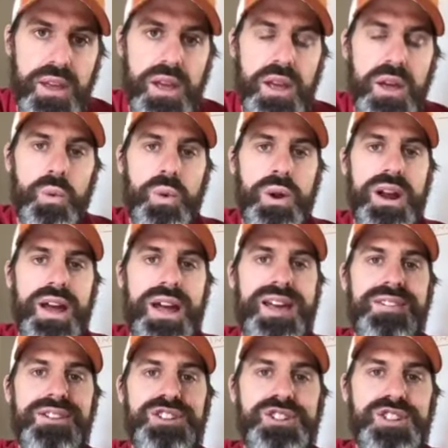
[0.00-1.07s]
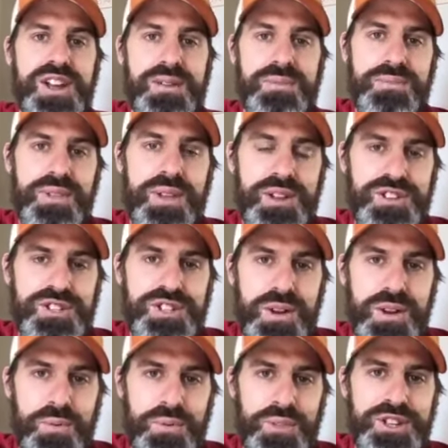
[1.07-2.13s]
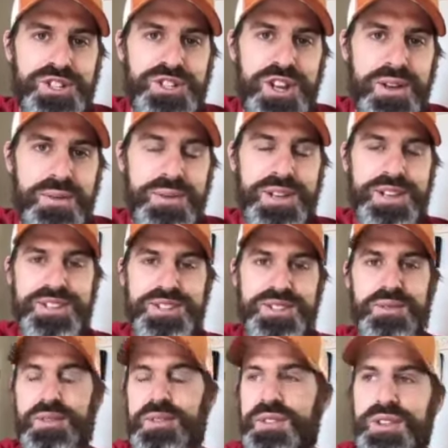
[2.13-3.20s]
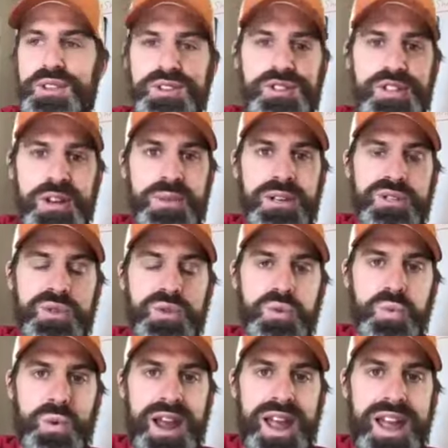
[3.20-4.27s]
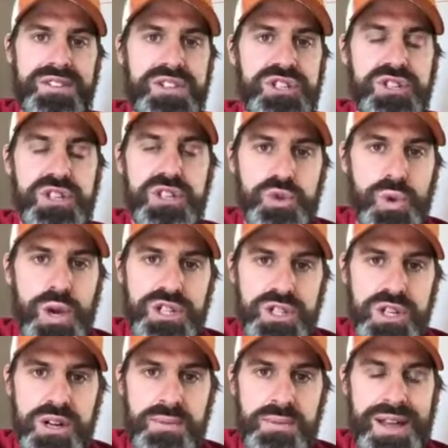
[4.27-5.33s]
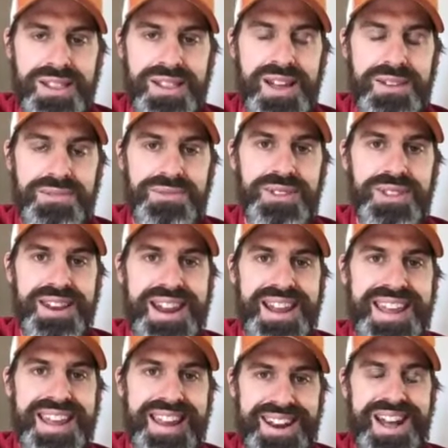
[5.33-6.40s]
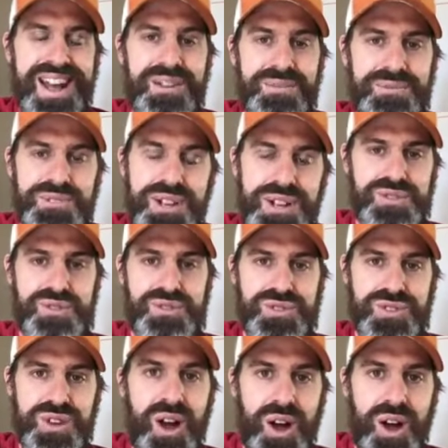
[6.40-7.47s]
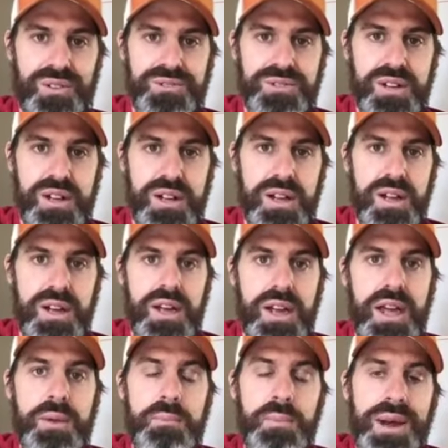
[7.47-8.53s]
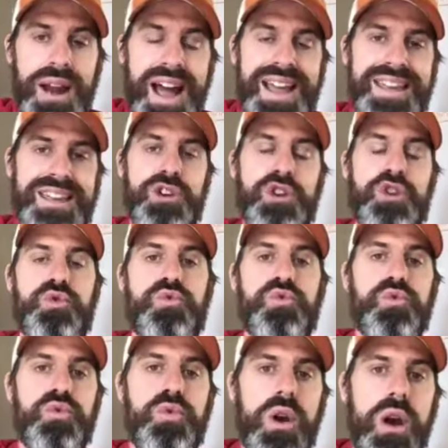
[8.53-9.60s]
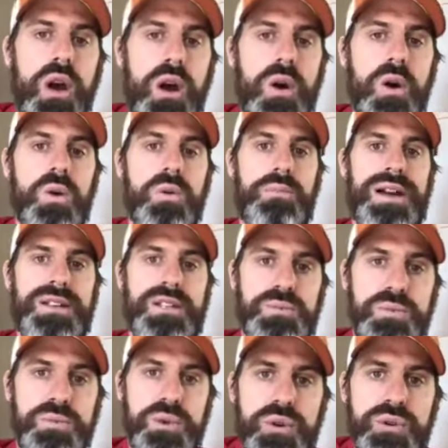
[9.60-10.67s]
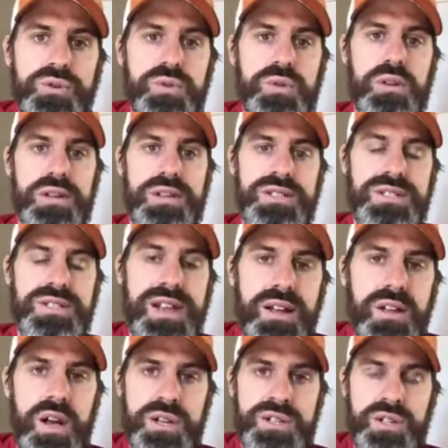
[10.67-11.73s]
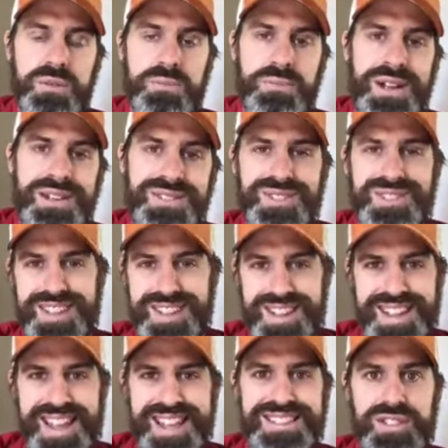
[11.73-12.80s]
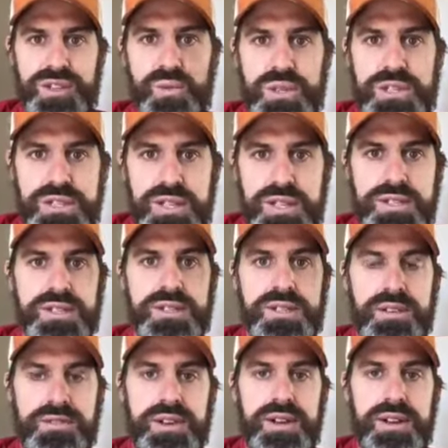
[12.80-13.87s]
When I have a gym is when I have a situation in my life that I cannot fix or solve, but I can grow my spiritual and psychological muscles against the resistance of it.